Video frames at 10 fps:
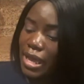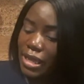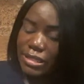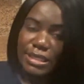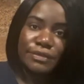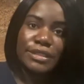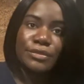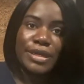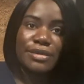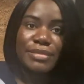I
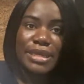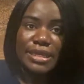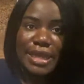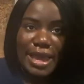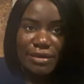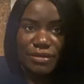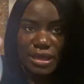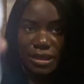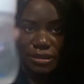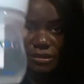definitely recommend
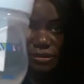Advent.